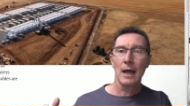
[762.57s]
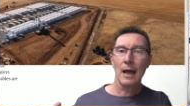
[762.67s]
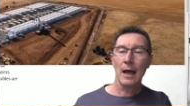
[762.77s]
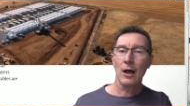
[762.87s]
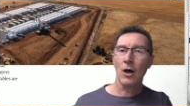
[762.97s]

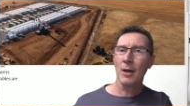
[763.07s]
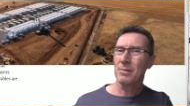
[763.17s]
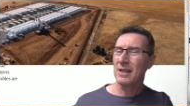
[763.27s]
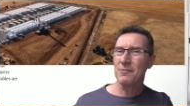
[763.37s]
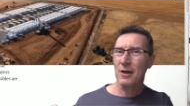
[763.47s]
Uh, I
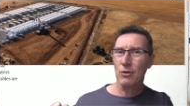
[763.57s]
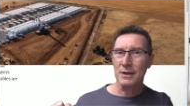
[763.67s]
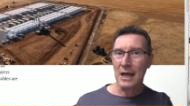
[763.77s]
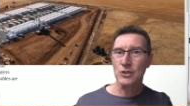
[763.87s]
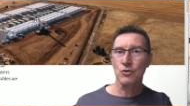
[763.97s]
believe they were
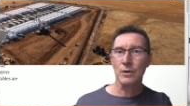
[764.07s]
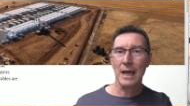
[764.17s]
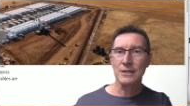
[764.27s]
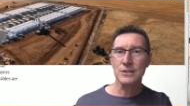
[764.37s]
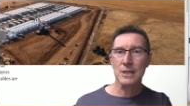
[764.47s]
natural
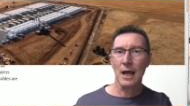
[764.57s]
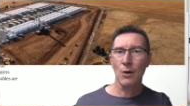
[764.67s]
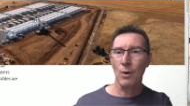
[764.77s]
gas uh,